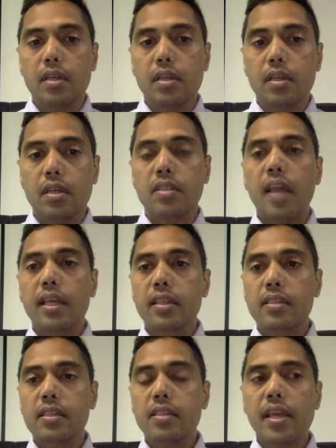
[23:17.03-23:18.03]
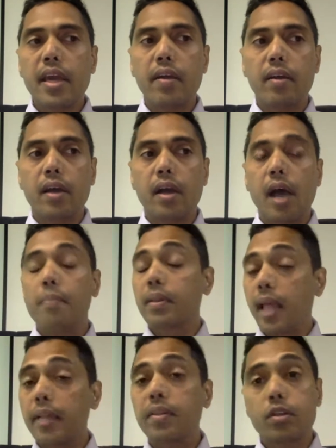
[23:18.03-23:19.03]
It's not like this is the area. I'm
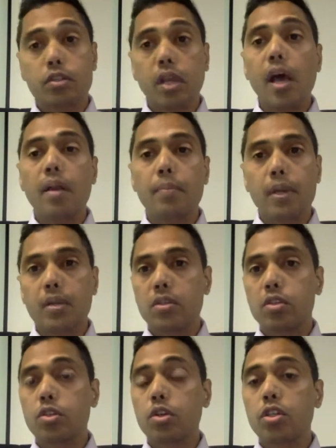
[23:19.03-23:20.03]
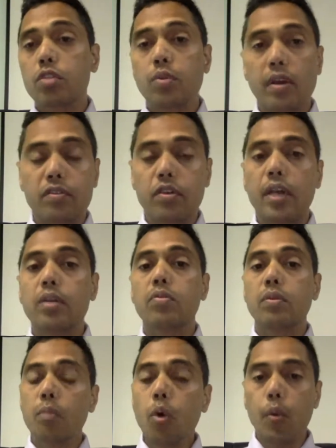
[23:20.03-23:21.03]
glad there's none, because the surgeons would have tried to
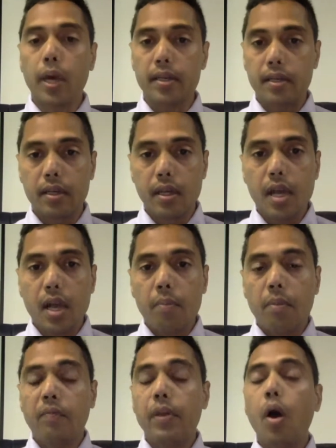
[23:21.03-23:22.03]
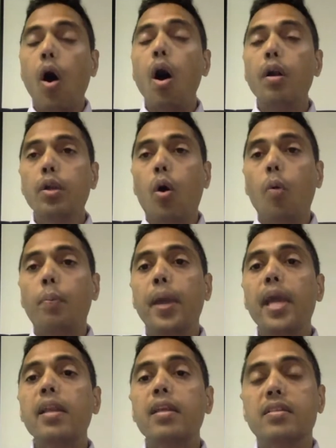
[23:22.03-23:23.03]
remove it. But we all know
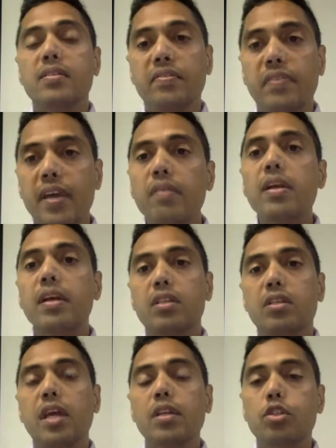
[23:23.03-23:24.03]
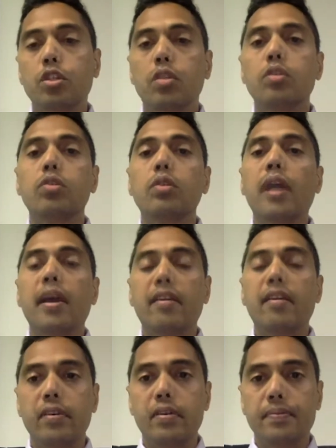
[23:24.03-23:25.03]
pain is very essential to
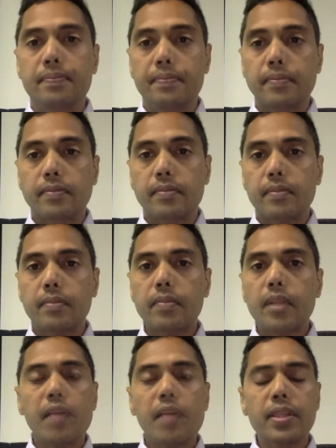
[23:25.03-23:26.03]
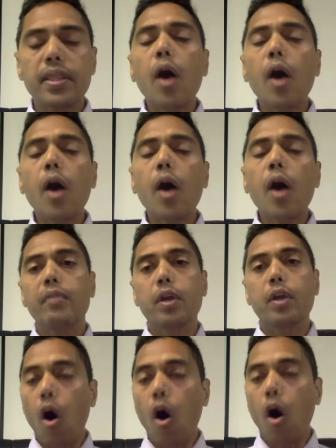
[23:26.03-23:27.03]
life. Without pain, we
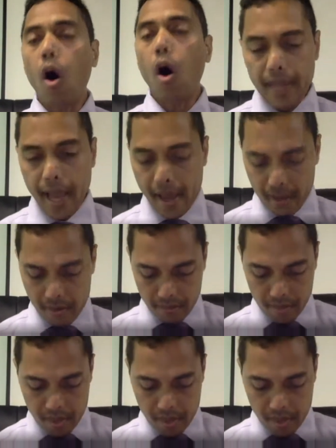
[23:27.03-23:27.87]
all will be dead